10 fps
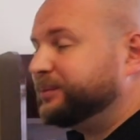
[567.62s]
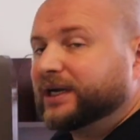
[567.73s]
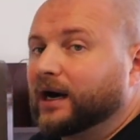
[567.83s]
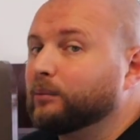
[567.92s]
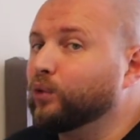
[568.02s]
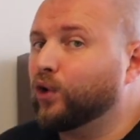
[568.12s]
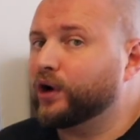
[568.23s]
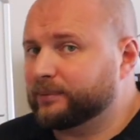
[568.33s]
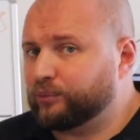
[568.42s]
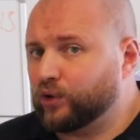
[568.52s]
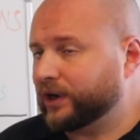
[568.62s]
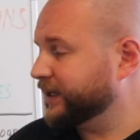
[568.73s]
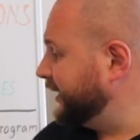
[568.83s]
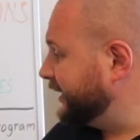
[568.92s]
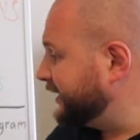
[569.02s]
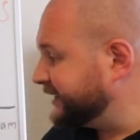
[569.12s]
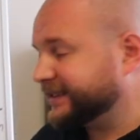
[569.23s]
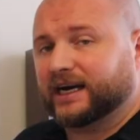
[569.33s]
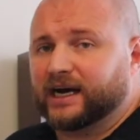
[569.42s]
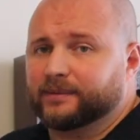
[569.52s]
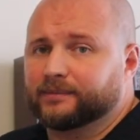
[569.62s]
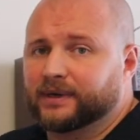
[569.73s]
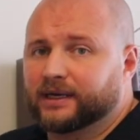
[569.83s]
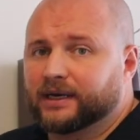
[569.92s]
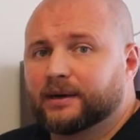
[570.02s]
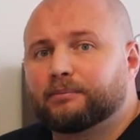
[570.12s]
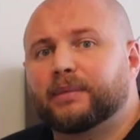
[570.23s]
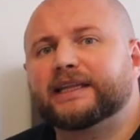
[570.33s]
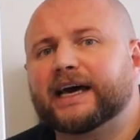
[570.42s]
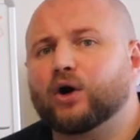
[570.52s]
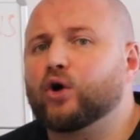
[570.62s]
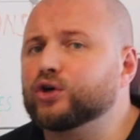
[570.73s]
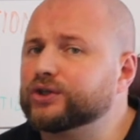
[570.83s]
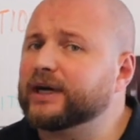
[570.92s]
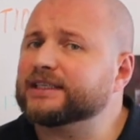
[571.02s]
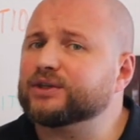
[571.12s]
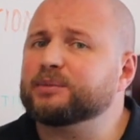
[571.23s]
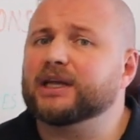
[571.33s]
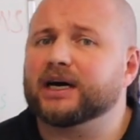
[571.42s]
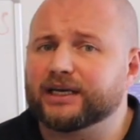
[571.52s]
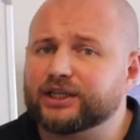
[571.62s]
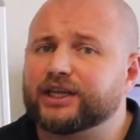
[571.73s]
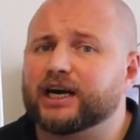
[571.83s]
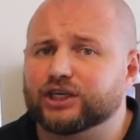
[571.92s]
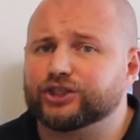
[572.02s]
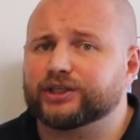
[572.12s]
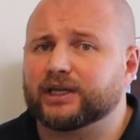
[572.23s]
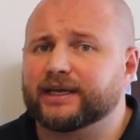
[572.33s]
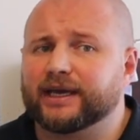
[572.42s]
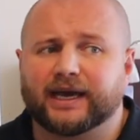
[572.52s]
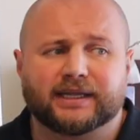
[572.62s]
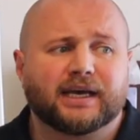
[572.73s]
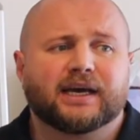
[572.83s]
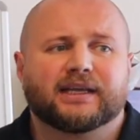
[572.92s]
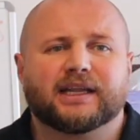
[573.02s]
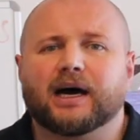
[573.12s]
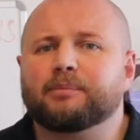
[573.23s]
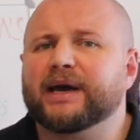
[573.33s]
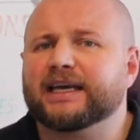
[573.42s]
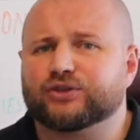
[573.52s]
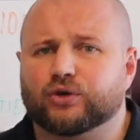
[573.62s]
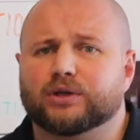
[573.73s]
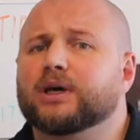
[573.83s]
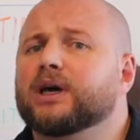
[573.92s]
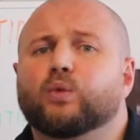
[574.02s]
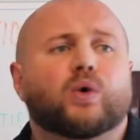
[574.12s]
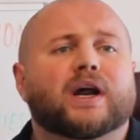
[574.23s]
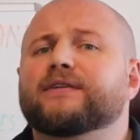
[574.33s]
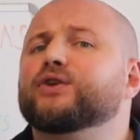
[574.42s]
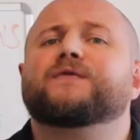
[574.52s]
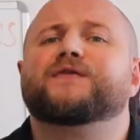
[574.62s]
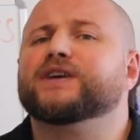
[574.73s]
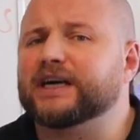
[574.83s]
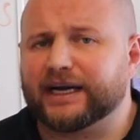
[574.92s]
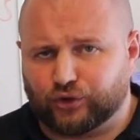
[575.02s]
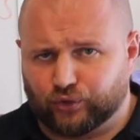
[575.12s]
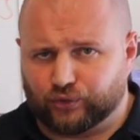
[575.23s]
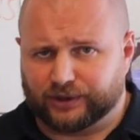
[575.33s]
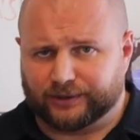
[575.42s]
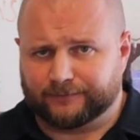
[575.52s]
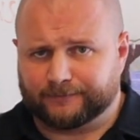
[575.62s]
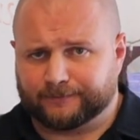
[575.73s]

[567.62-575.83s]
become more important at this time. But that also has to be done intelligently and not based on whatever you feel like doing.